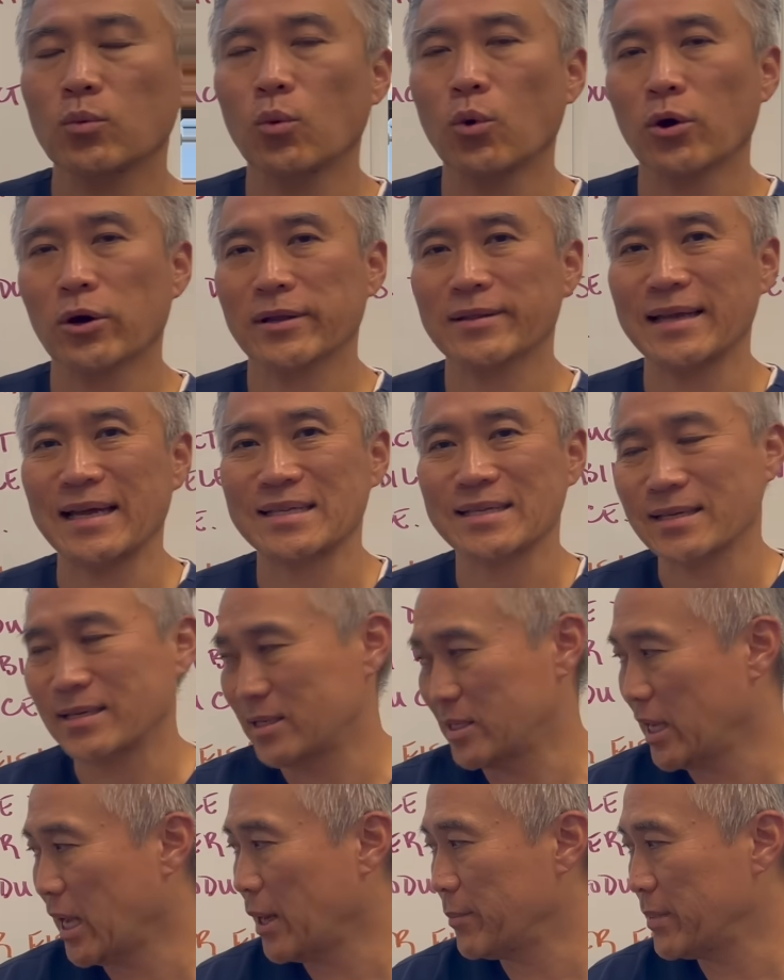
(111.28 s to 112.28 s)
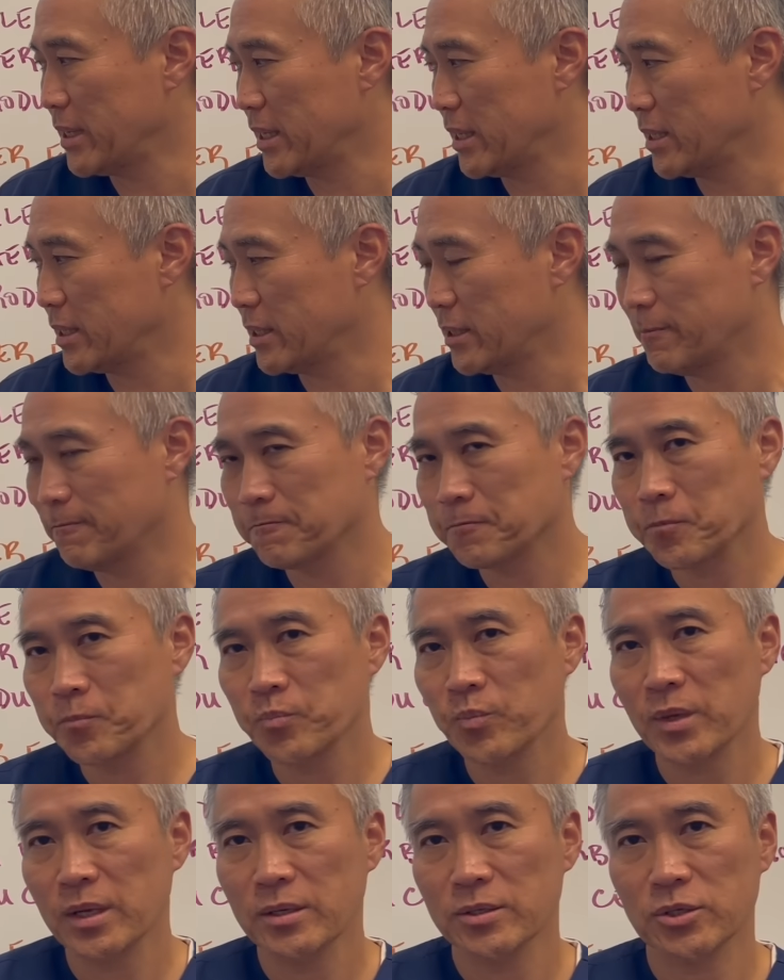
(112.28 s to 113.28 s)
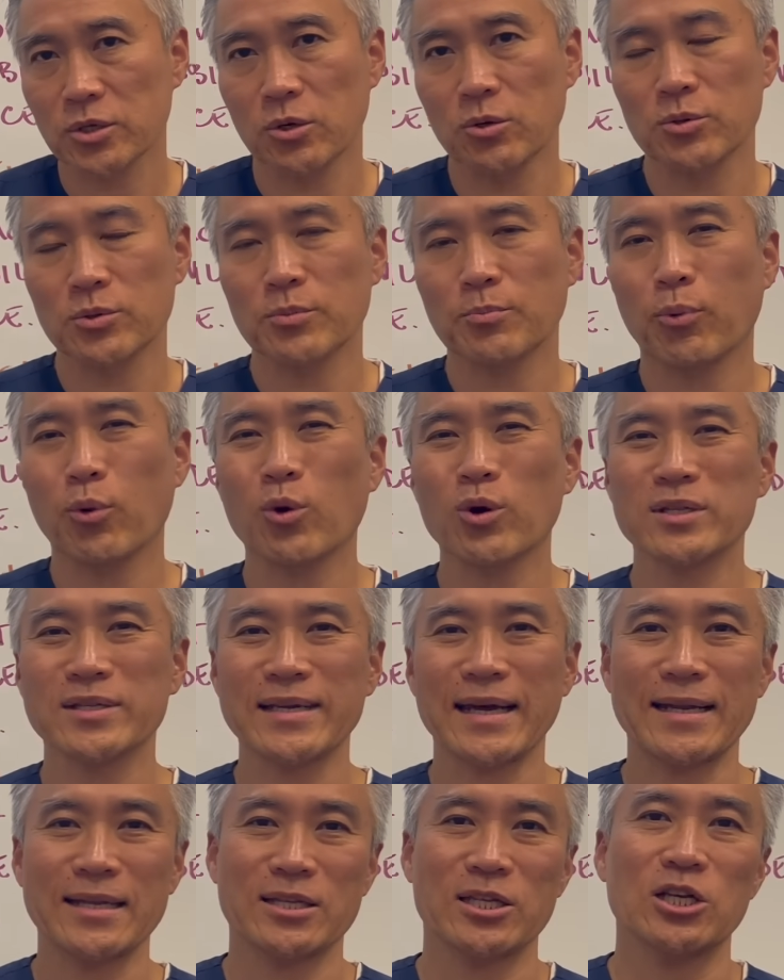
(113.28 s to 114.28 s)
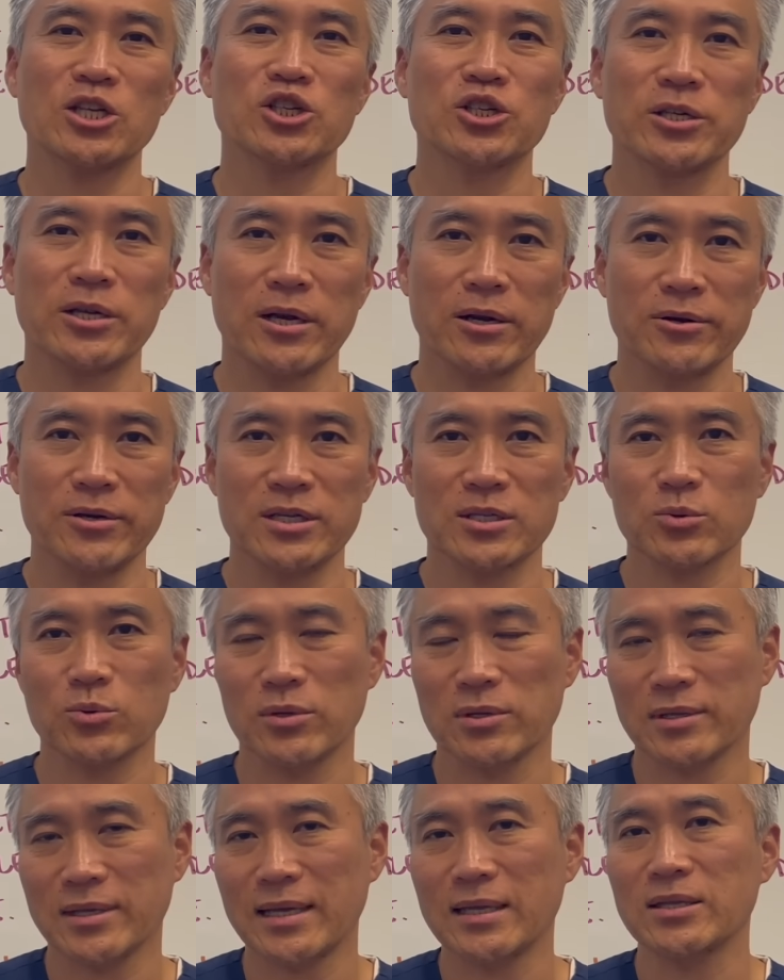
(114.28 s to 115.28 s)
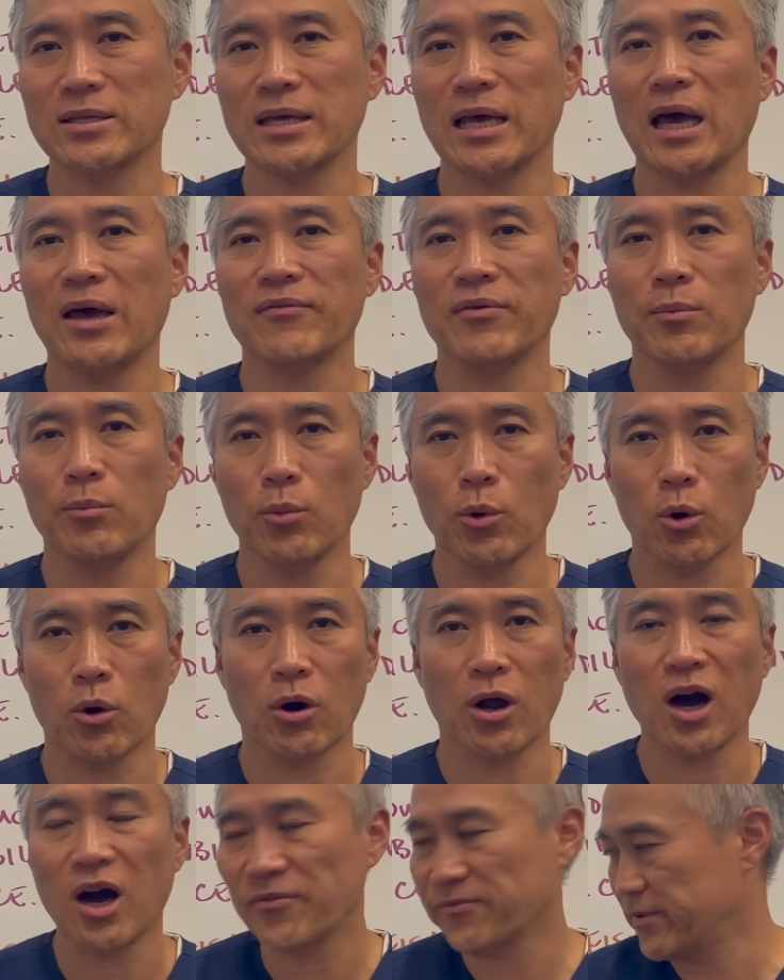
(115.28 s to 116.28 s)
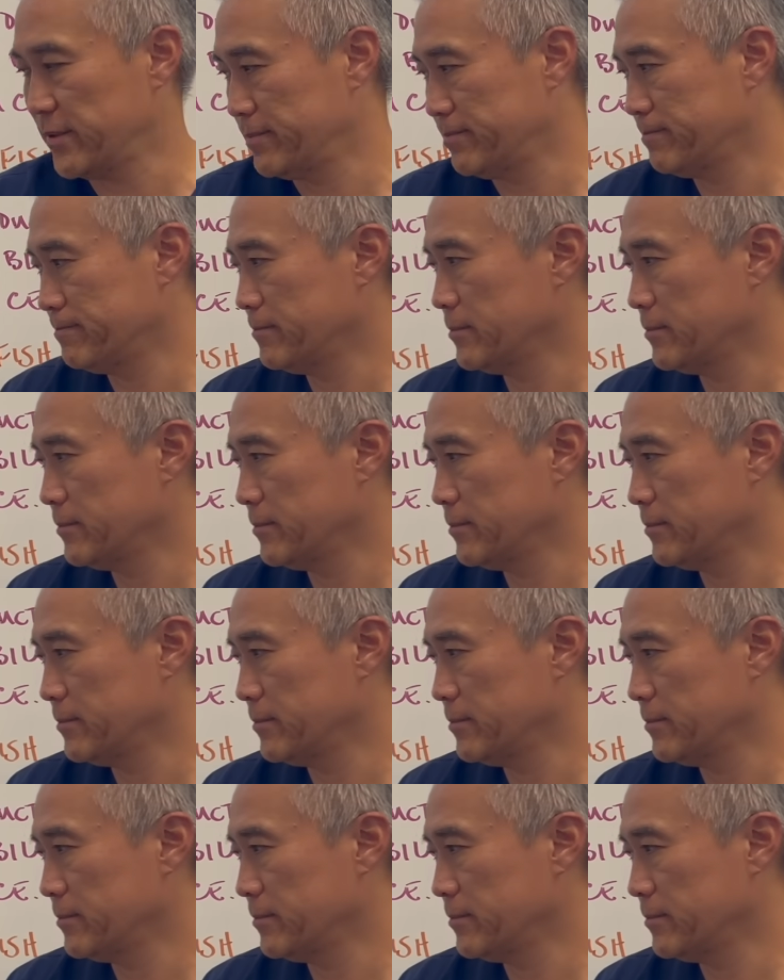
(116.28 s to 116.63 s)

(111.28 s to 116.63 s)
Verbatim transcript: water that's contaminated. So poor sanitation areas will tend to have it more often.